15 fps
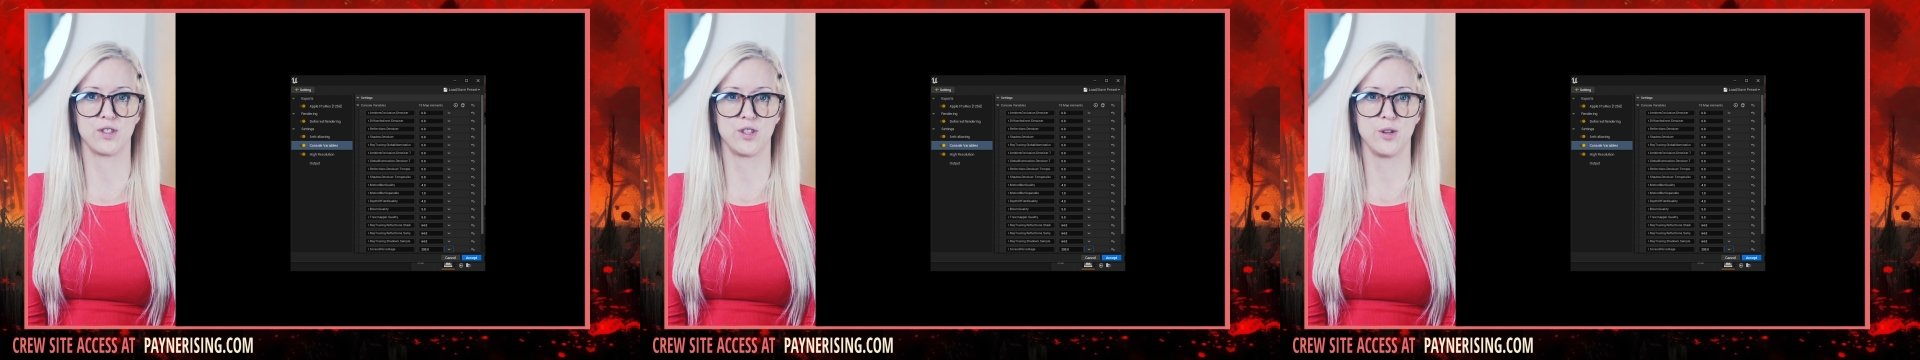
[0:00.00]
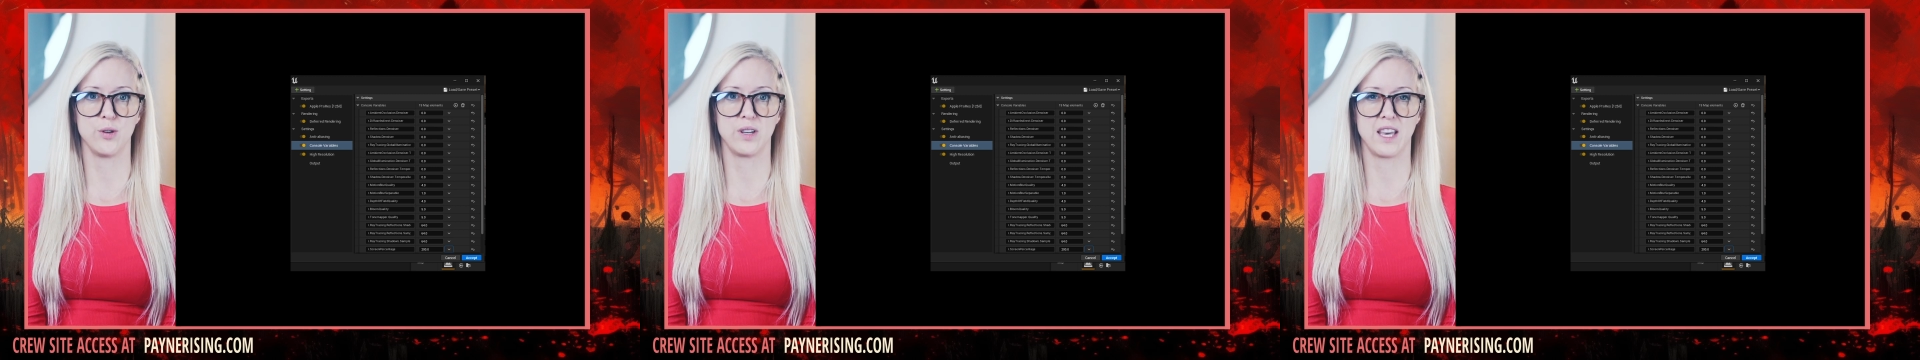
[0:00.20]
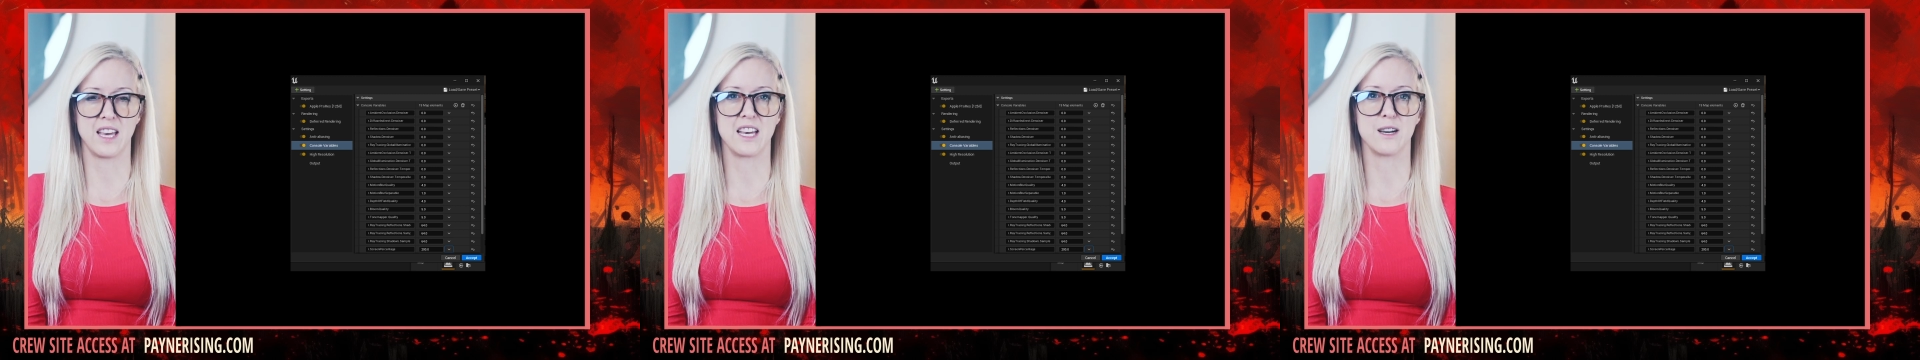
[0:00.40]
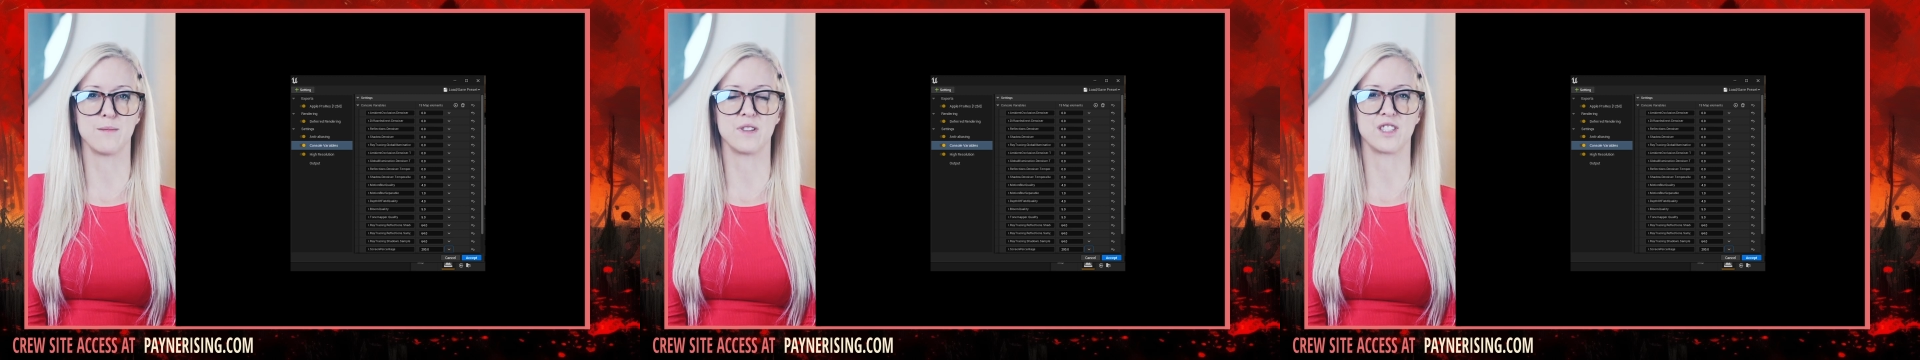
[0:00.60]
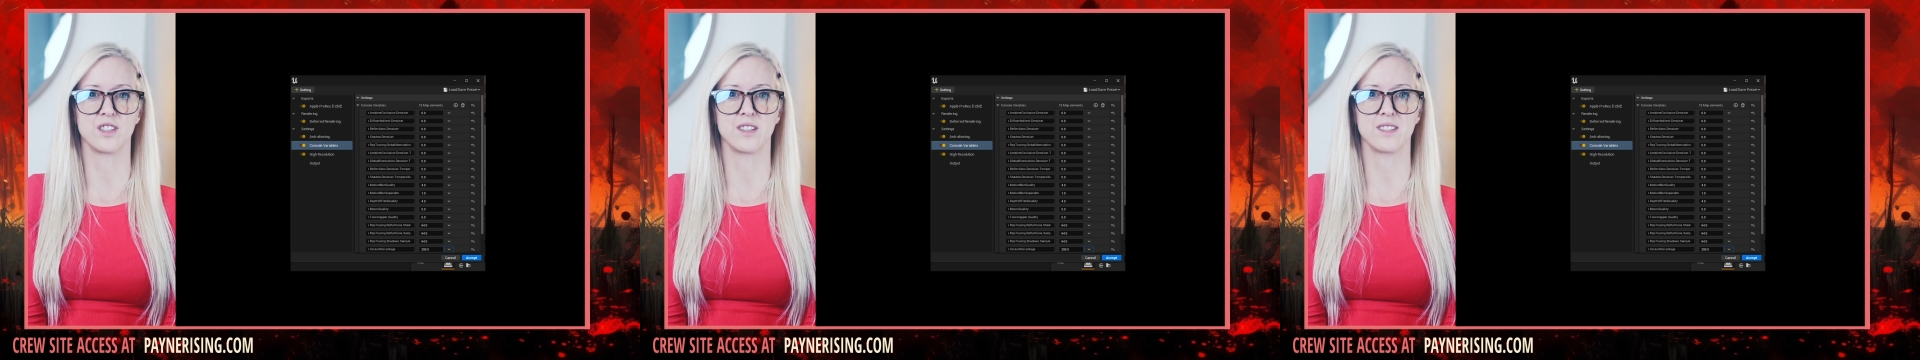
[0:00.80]
2K
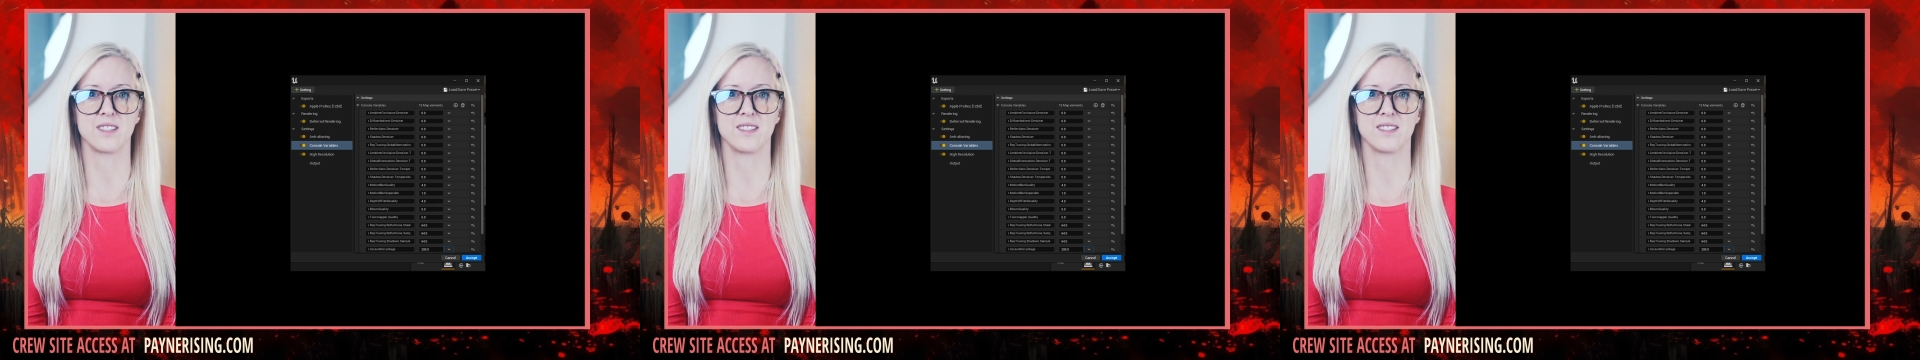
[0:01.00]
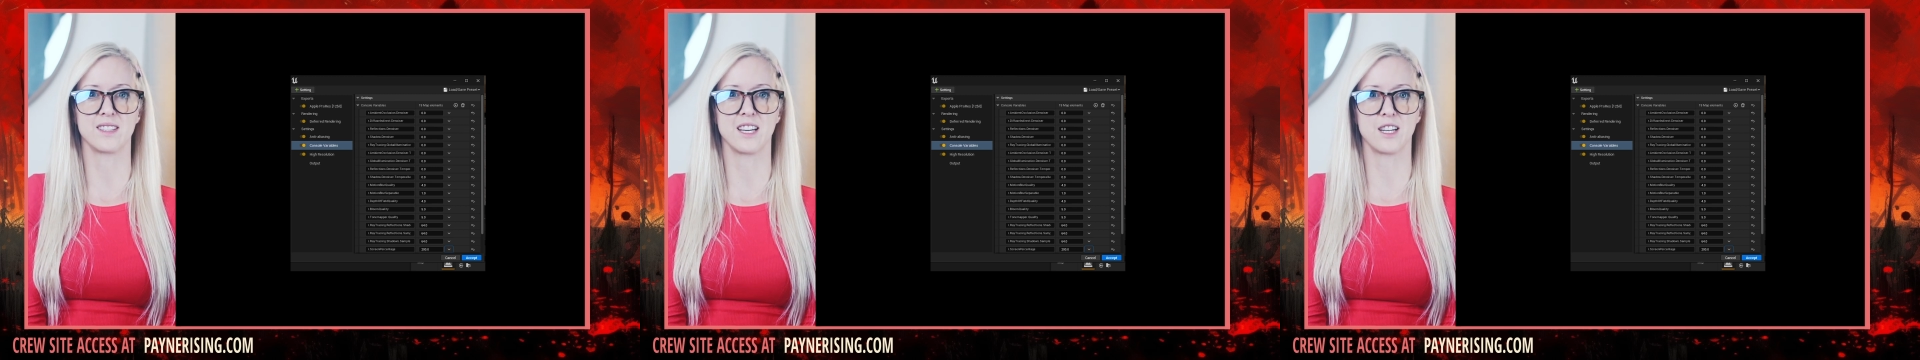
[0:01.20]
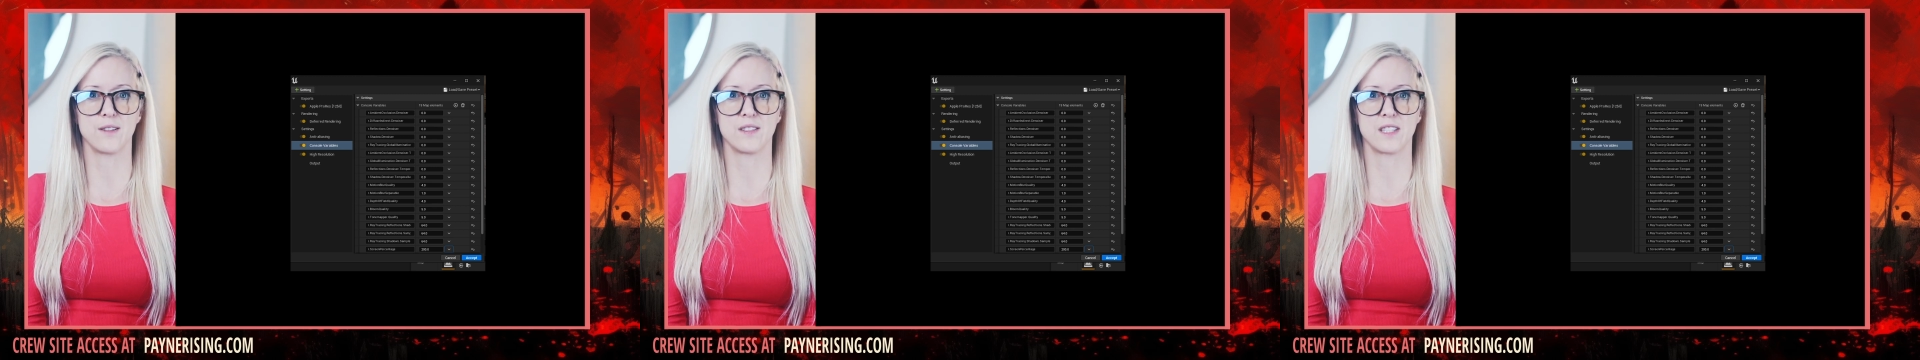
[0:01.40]
images instead of